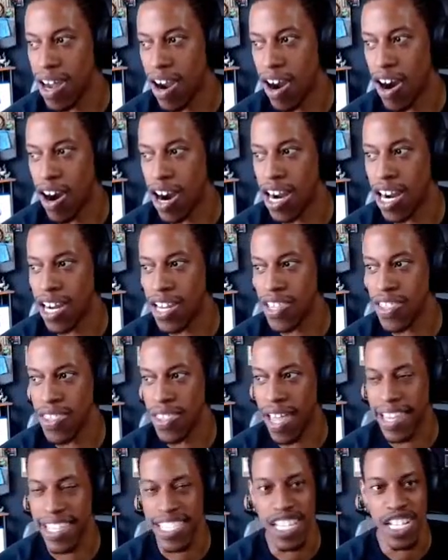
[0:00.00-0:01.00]
are
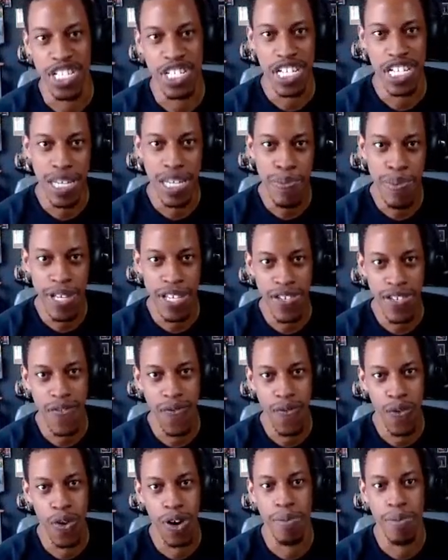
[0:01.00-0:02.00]
the cheapest
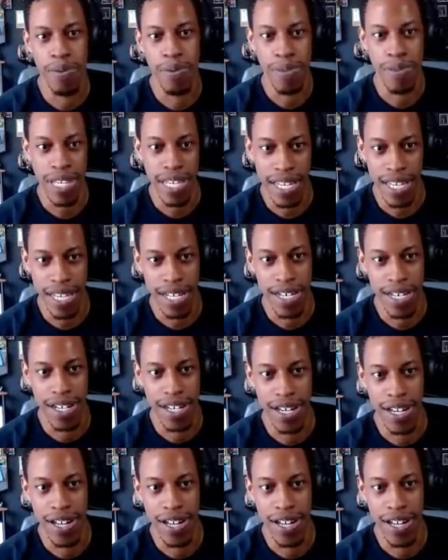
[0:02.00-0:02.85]
form of media